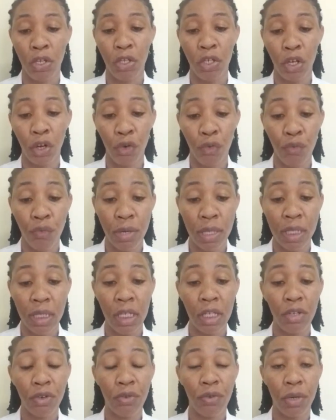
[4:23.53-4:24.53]
Your risk
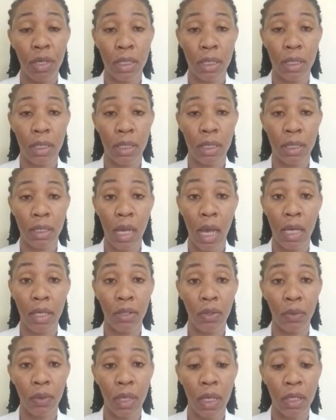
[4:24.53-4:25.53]
increases
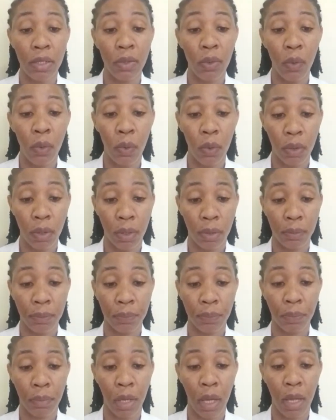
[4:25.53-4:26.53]
as you get older.
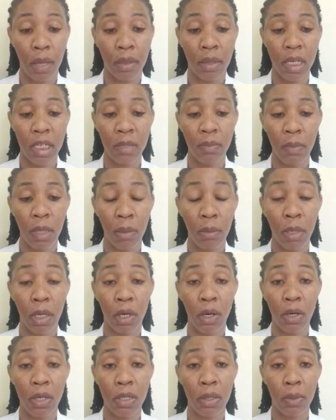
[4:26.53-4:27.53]
This may be
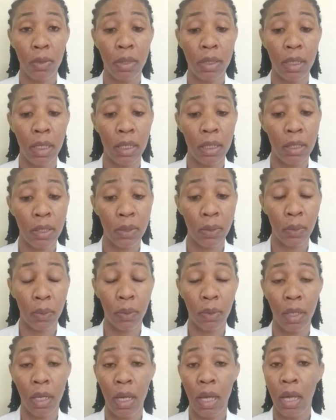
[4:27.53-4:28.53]
because you tend to
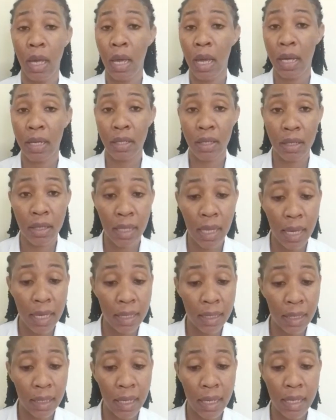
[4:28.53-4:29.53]

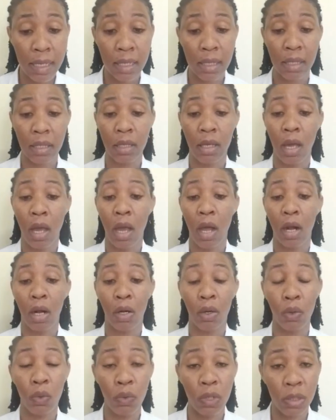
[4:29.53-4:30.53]
exercise less,
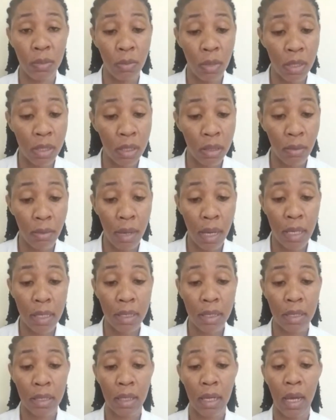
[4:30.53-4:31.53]
lose muscle
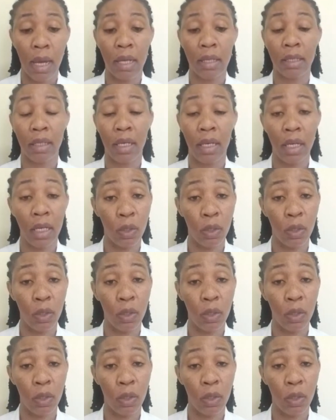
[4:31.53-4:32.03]
mass, and